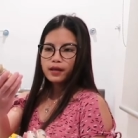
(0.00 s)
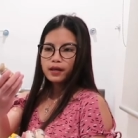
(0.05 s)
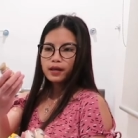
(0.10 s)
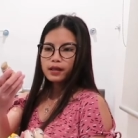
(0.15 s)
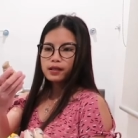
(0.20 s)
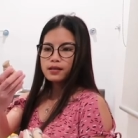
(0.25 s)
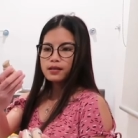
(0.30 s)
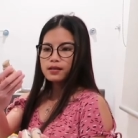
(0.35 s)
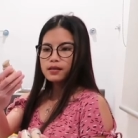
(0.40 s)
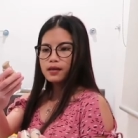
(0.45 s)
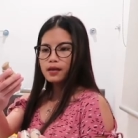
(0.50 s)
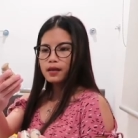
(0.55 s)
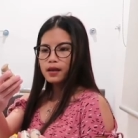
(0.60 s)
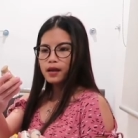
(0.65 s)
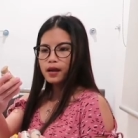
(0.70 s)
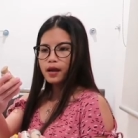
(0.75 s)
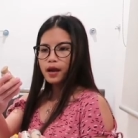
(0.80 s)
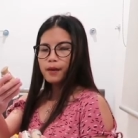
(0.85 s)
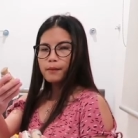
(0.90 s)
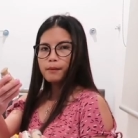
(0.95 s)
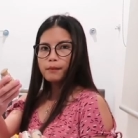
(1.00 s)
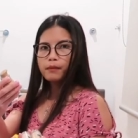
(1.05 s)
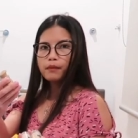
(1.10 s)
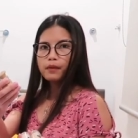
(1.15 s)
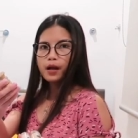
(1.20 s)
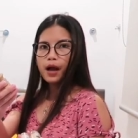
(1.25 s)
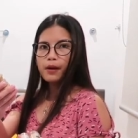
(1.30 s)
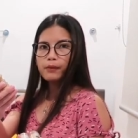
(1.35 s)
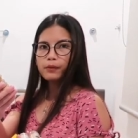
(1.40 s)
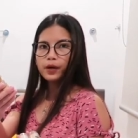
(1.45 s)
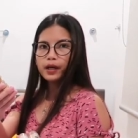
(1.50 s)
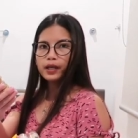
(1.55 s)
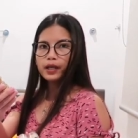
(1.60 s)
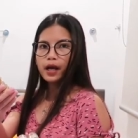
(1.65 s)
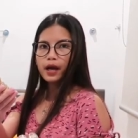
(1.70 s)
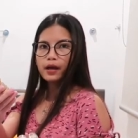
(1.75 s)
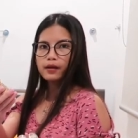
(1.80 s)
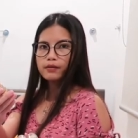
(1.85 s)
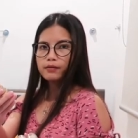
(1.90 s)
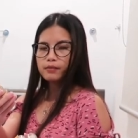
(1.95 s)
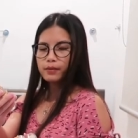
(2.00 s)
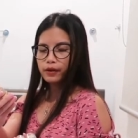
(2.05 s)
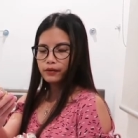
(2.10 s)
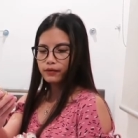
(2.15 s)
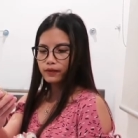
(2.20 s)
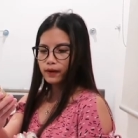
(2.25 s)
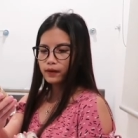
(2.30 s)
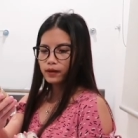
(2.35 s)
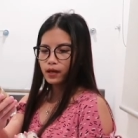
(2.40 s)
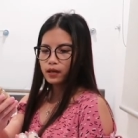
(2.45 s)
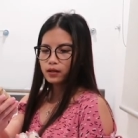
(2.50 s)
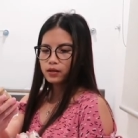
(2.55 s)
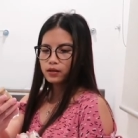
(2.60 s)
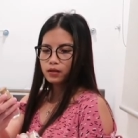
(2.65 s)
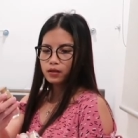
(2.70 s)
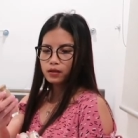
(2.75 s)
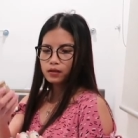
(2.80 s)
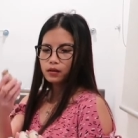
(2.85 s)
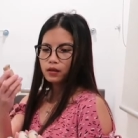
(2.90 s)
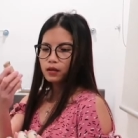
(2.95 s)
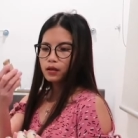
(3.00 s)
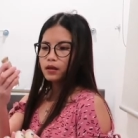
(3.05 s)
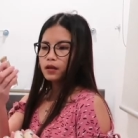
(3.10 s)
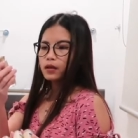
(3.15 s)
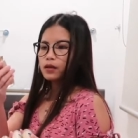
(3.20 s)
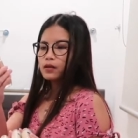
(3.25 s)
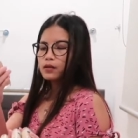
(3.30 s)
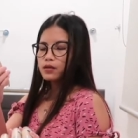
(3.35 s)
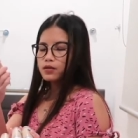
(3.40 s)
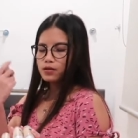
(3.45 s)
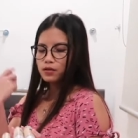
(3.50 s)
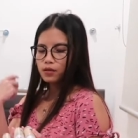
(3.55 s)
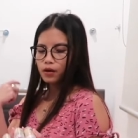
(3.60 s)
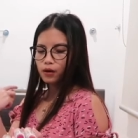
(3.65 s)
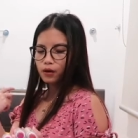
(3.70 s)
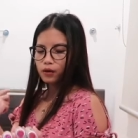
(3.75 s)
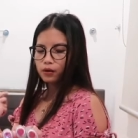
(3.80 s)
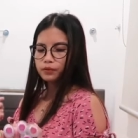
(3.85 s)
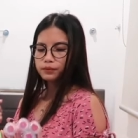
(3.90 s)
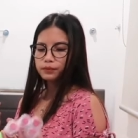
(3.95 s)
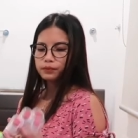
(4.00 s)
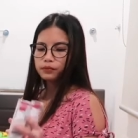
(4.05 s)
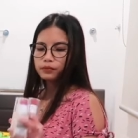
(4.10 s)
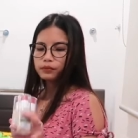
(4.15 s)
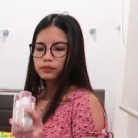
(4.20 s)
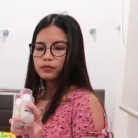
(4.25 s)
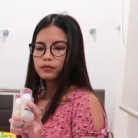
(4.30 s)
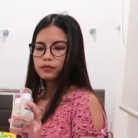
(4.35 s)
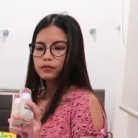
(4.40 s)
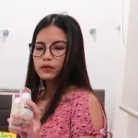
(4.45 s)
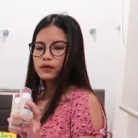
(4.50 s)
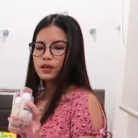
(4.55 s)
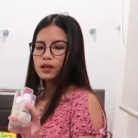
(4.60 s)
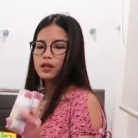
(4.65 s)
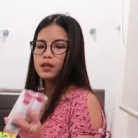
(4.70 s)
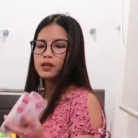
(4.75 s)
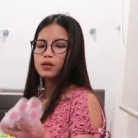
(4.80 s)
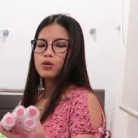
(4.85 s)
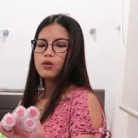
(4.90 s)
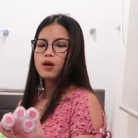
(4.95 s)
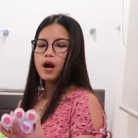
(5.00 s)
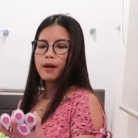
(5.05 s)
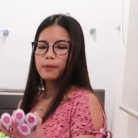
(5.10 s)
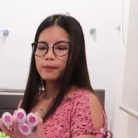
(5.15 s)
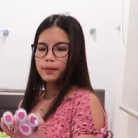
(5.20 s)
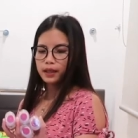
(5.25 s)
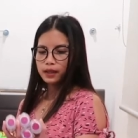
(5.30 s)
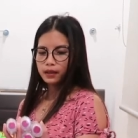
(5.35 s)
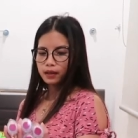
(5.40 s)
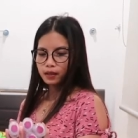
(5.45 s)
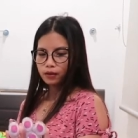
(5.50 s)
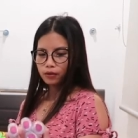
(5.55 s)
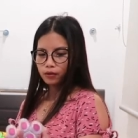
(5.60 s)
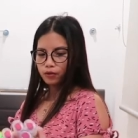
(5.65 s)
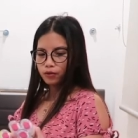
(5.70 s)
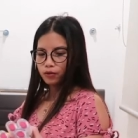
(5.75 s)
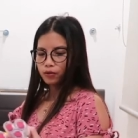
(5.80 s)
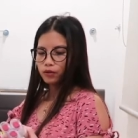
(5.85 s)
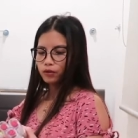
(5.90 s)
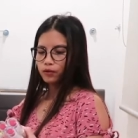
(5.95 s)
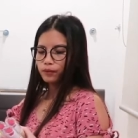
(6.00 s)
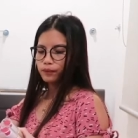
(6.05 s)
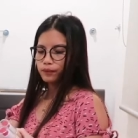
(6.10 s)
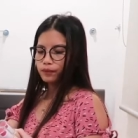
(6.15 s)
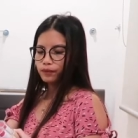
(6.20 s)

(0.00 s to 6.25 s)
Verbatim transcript: kasi I'm running out of my foundation. So itong apat na to,